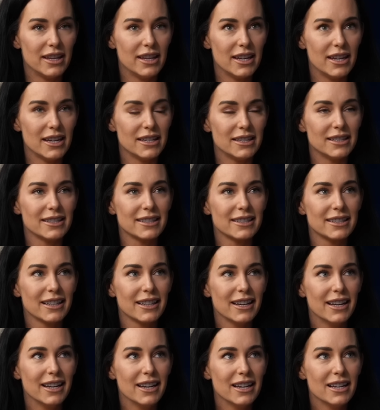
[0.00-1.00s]
It's,
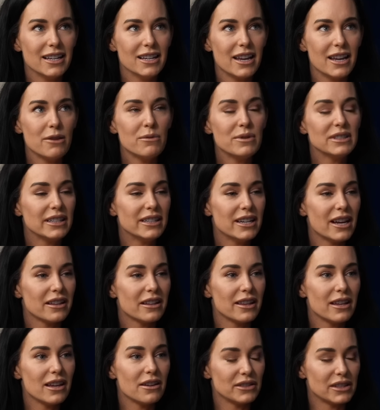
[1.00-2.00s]
it was a
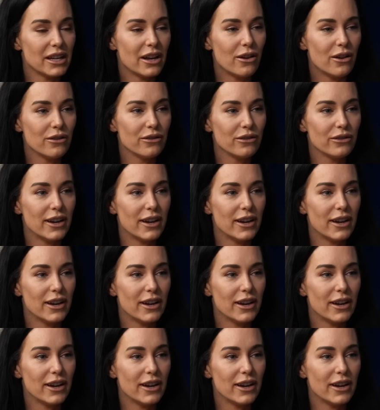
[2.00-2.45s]
death of self.